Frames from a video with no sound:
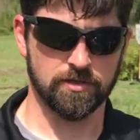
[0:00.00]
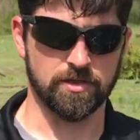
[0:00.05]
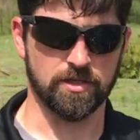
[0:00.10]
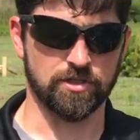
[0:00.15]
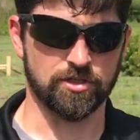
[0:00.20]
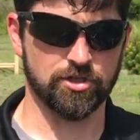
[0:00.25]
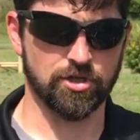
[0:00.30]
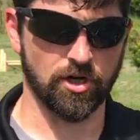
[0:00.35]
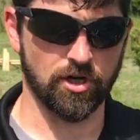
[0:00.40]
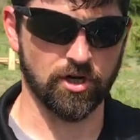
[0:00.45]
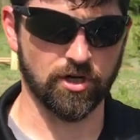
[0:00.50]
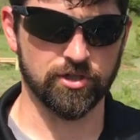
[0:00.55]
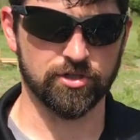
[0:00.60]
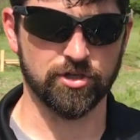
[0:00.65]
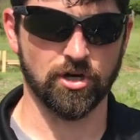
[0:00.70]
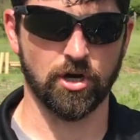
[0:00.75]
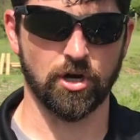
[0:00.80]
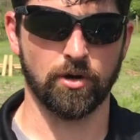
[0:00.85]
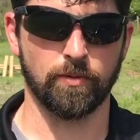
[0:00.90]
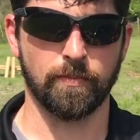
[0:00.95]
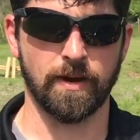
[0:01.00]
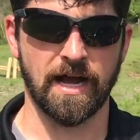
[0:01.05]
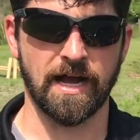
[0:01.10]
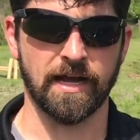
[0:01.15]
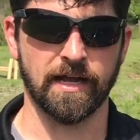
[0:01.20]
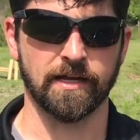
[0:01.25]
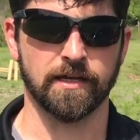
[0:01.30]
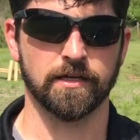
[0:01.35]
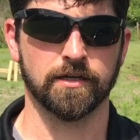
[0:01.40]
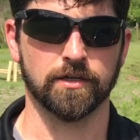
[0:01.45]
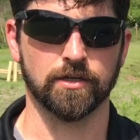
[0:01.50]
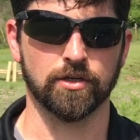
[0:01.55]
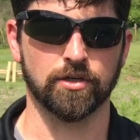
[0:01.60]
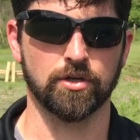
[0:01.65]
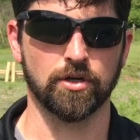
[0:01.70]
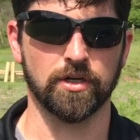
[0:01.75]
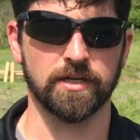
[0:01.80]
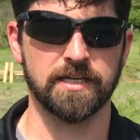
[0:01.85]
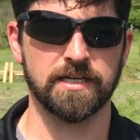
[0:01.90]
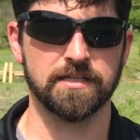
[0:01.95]
to charge all my
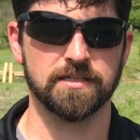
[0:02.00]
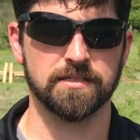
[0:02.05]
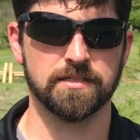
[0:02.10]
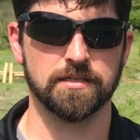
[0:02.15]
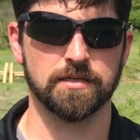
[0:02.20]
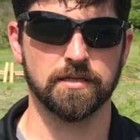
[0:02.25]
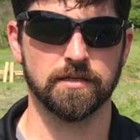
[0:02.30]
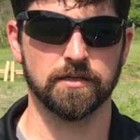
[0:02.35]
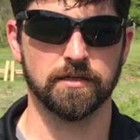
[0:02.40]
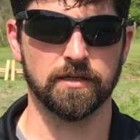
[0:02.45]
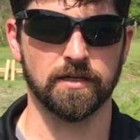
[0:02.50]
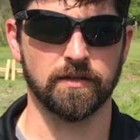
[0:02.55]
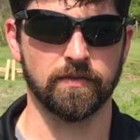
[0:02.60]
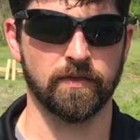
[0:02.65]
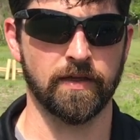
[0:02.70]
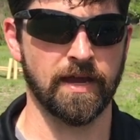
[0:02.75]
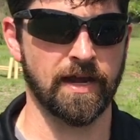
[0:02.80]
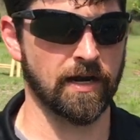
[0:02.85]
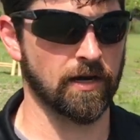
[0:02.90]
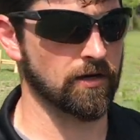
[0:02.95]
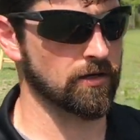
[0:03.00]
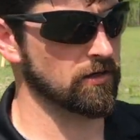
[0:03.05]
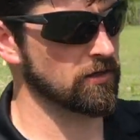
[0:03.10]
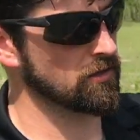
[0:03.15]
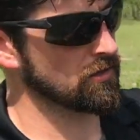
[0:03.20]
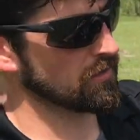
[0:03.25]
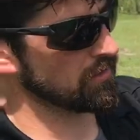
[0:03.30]
goodies in there.